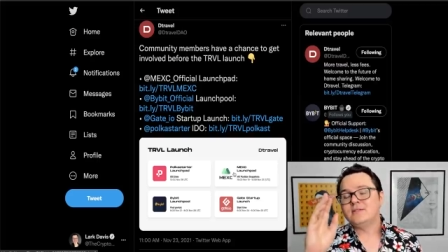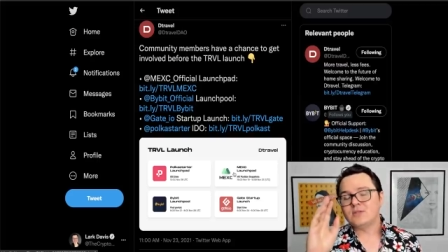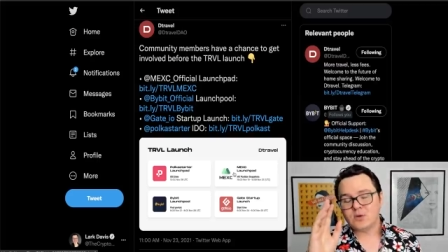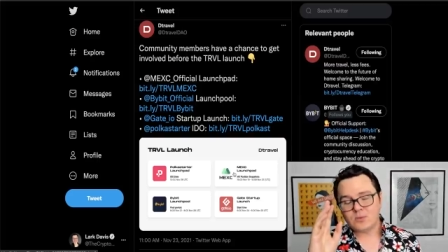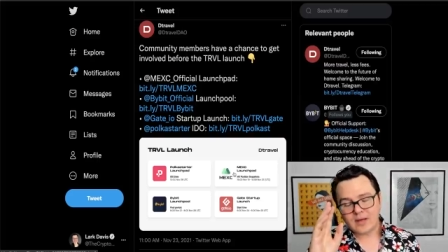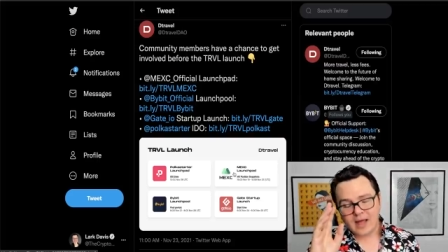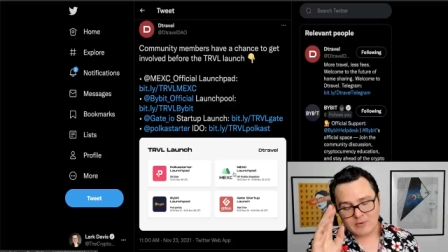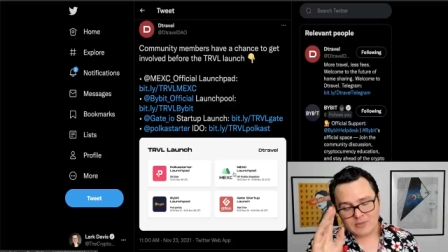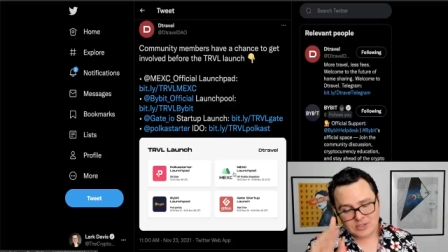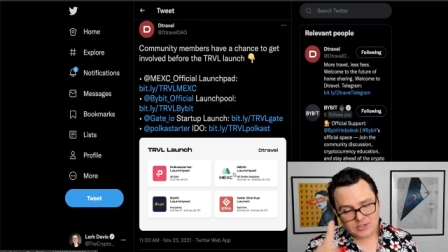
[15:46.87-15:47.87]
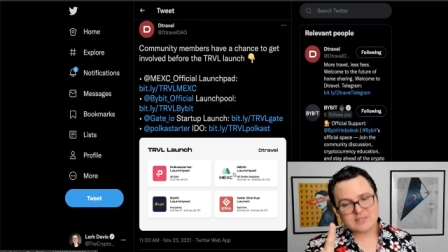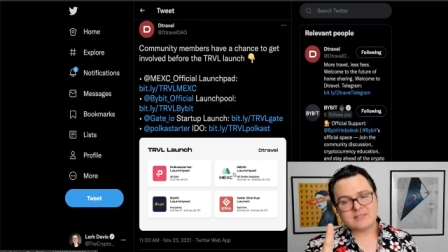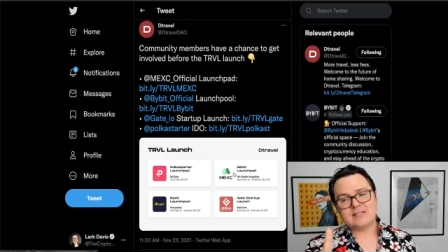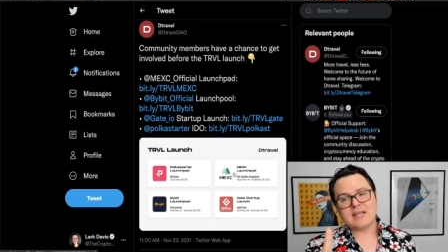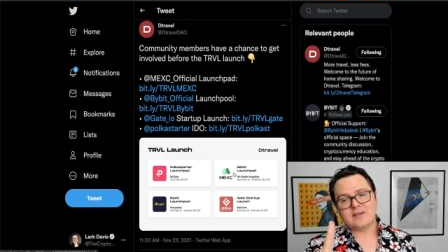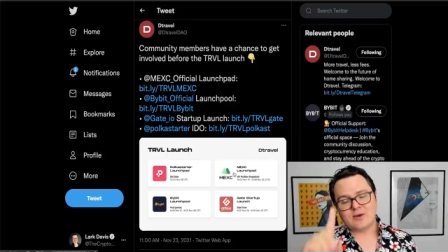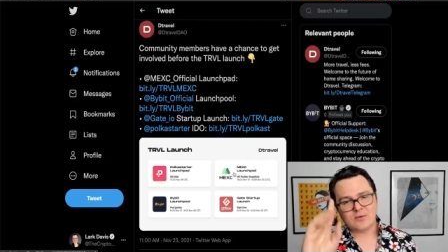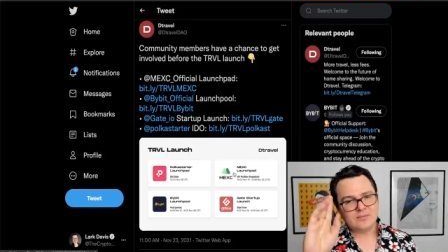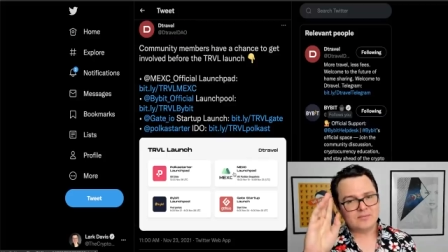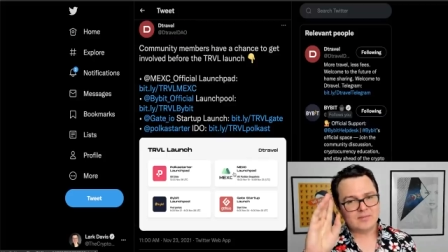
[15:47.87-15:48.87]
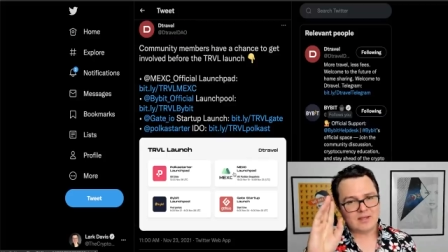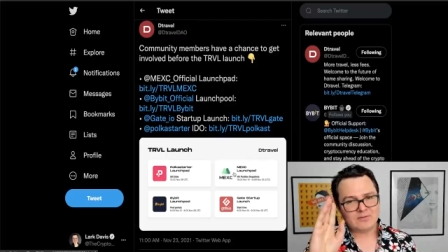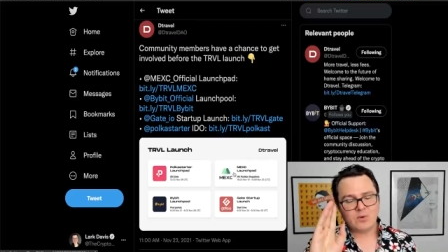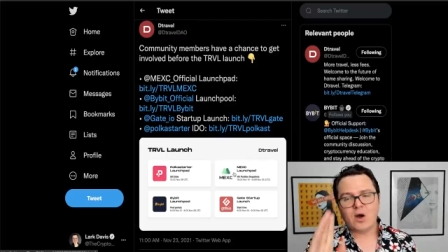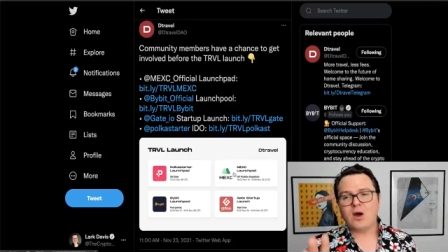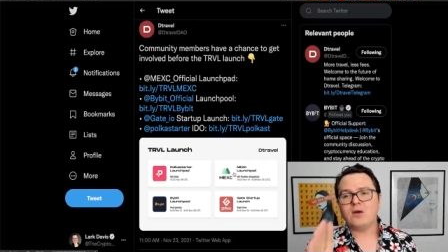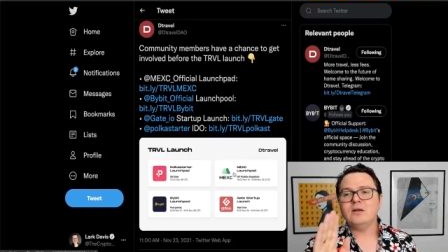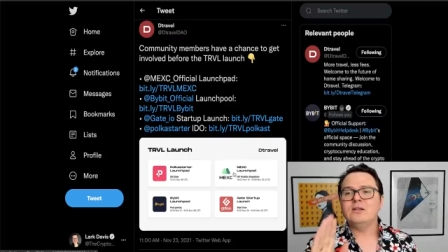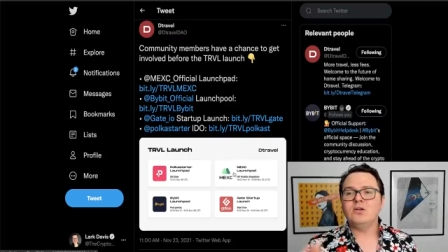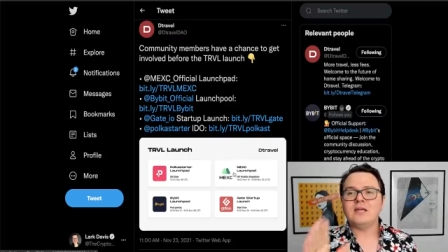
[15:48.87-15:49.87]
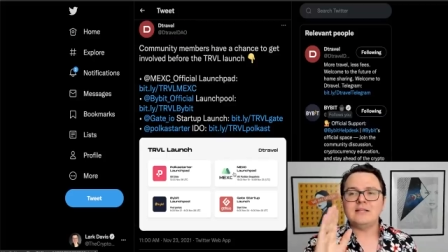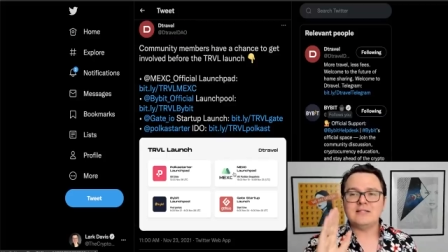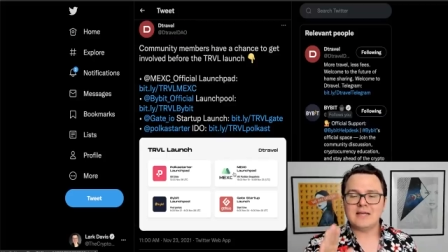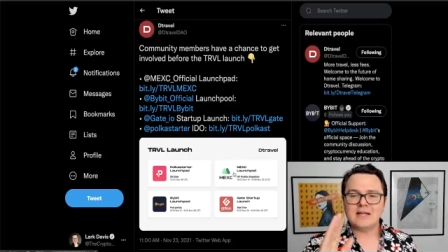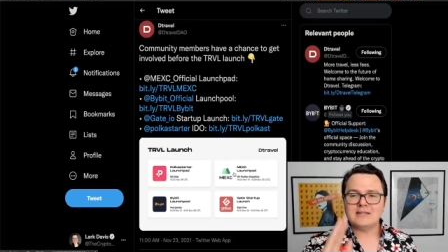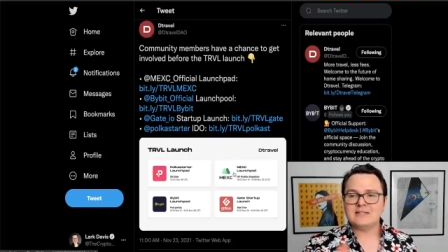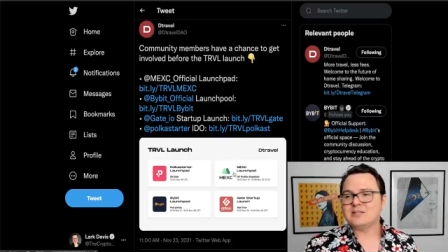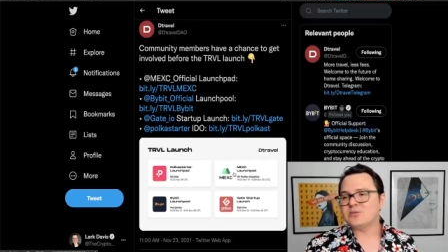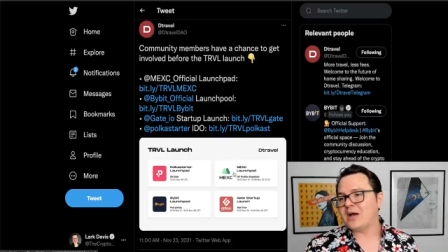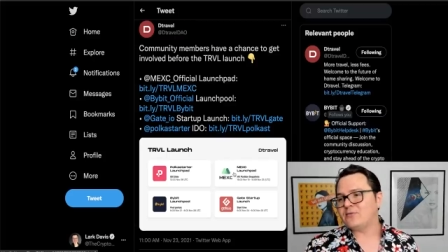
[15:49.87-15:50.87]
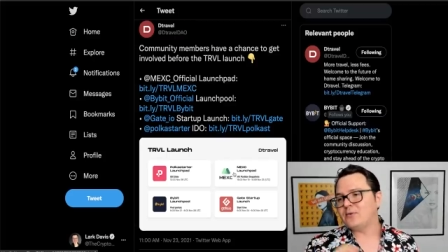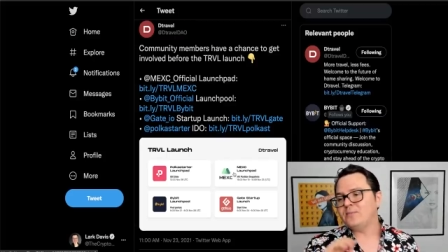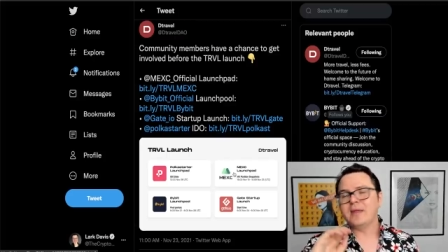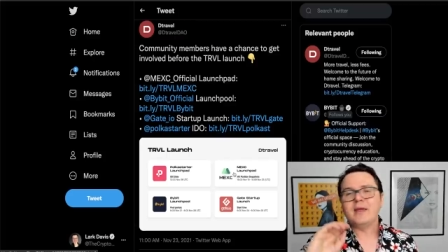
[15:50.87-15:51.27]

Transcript: So I would just say though, if you are looking to get into DTravel,